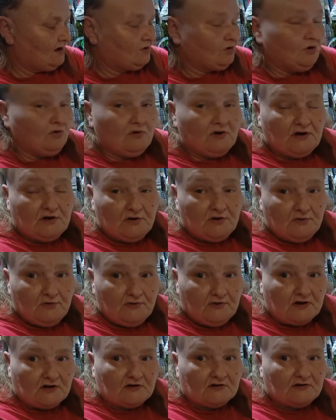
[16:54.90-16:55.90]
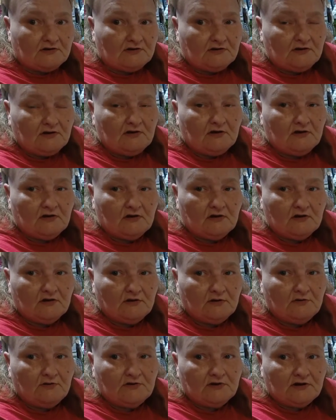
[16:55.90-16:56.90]
You can do this.
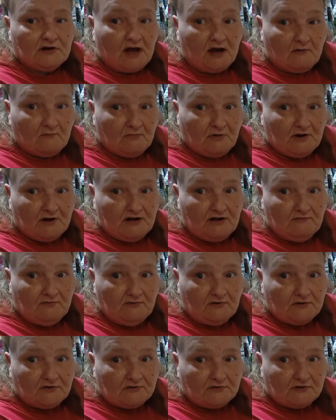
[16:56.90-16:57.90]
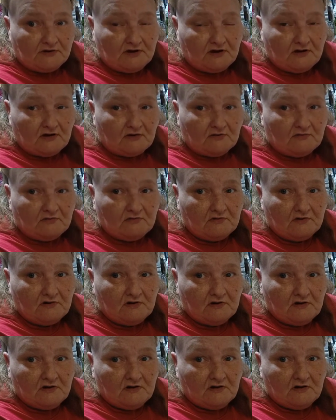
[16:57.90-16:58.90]
You just got to believe in yourself.
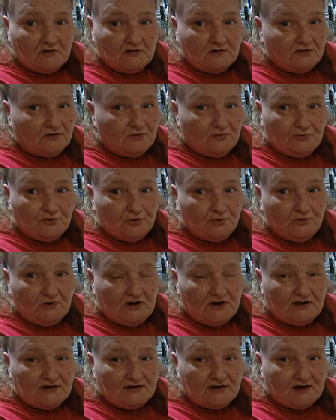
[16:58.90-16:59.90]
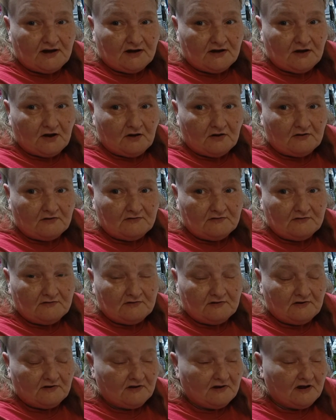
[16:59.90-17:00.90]
You can do anything, y'all.
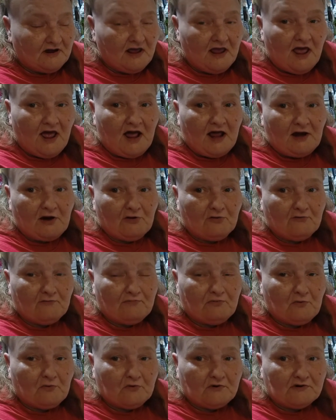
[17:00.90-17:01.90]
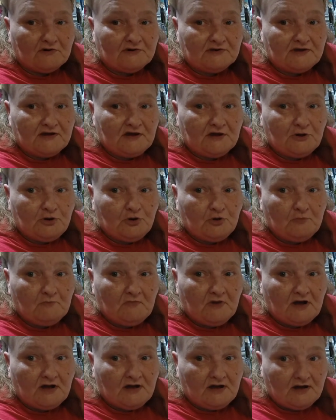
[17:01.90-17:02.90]
I look forward to seeing you in
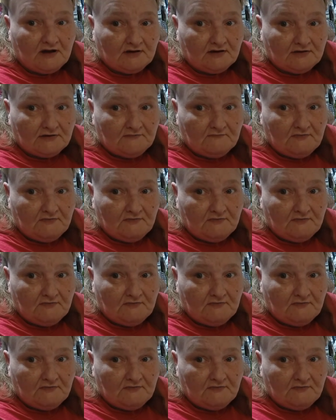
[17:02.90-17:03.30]
my next